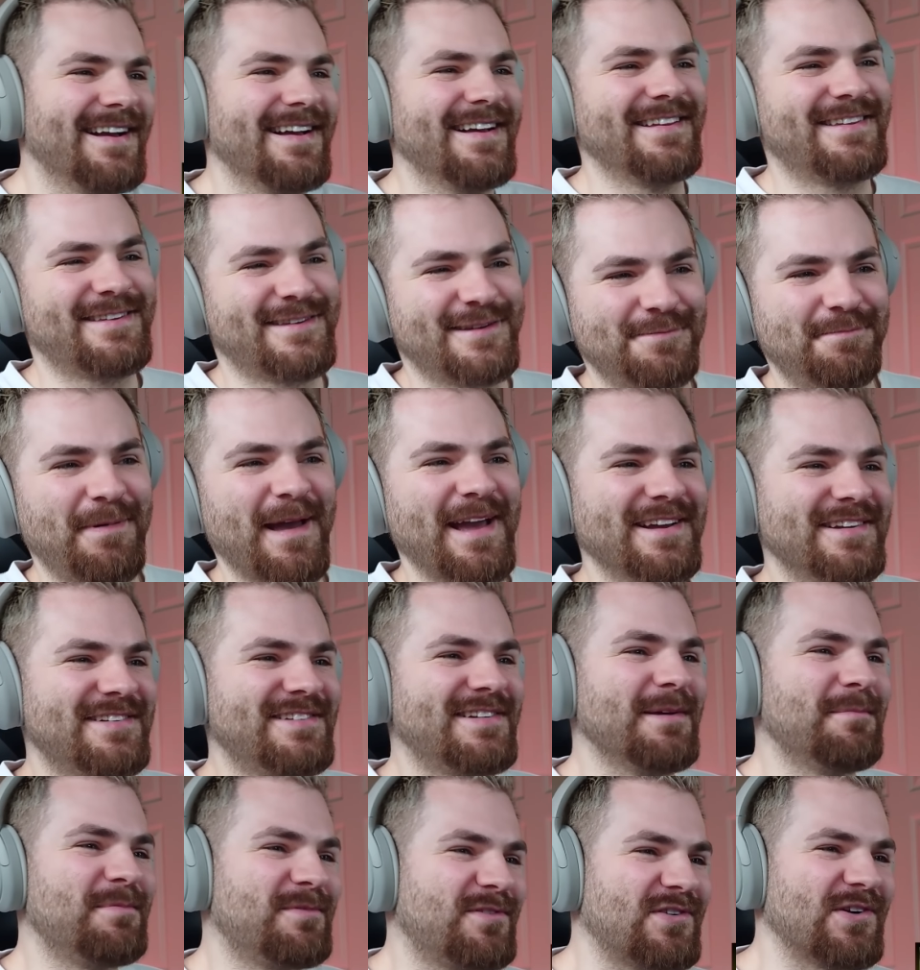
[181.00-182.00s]
A
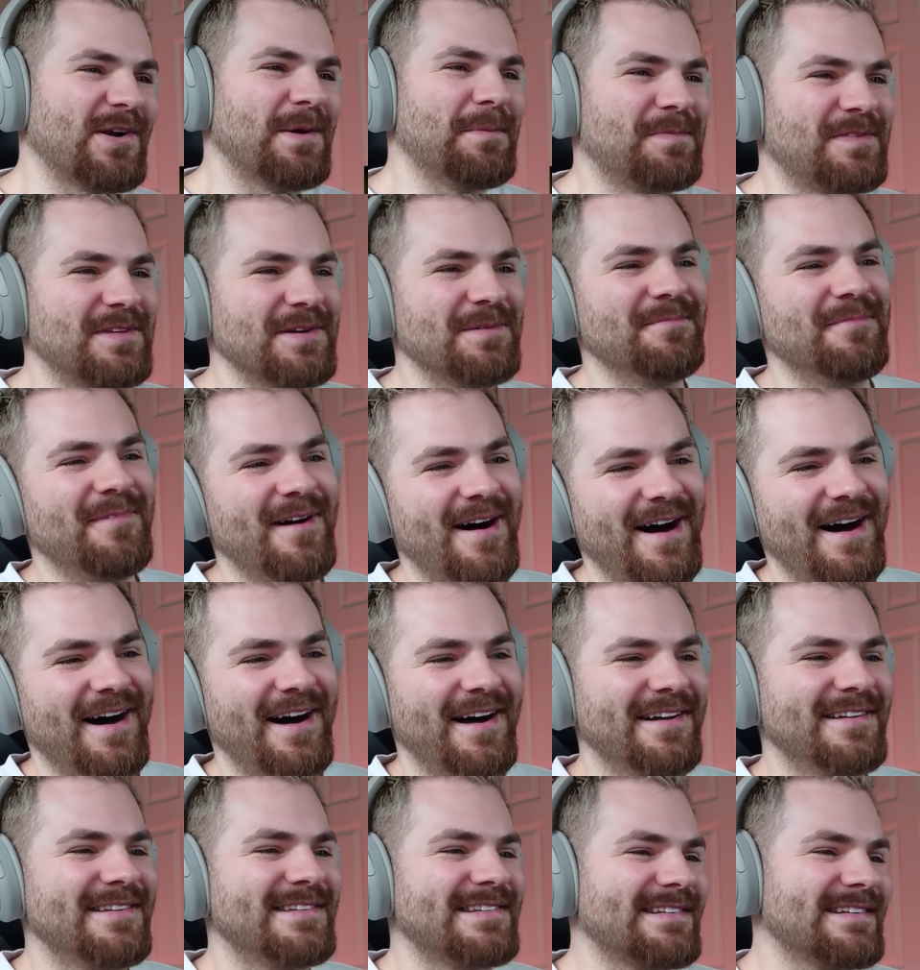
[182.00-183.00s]
spaceship trip to
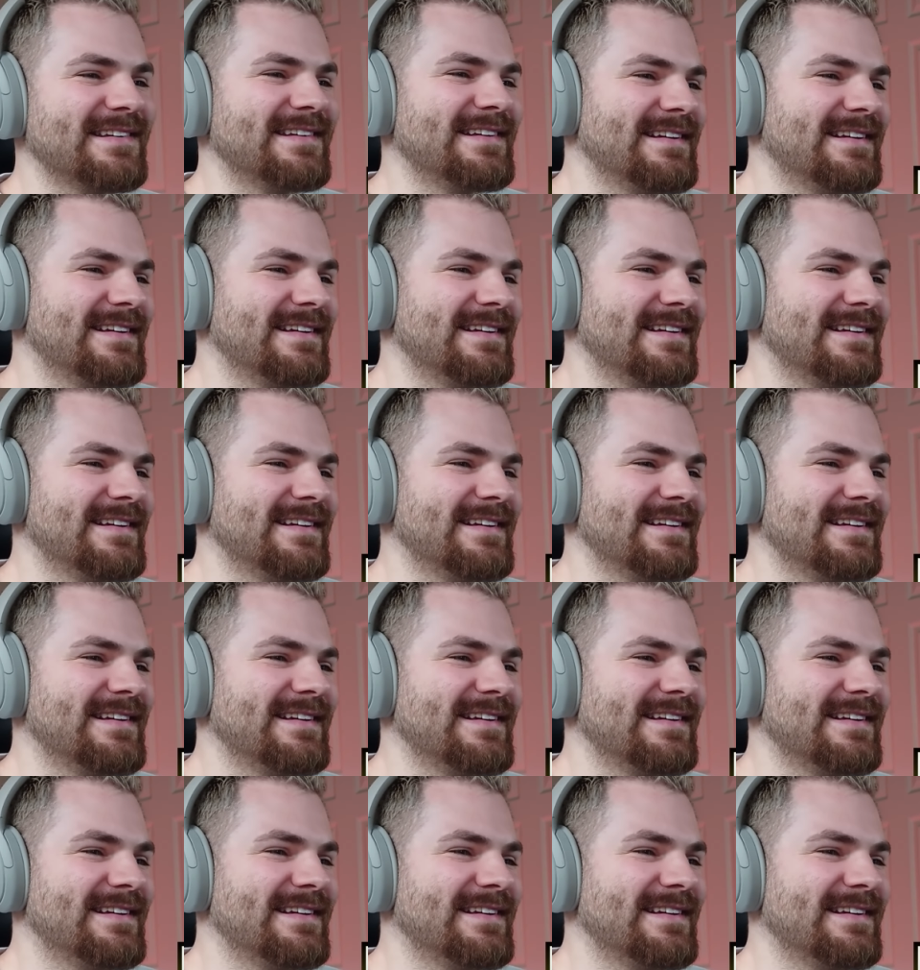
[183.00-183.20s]
Mars.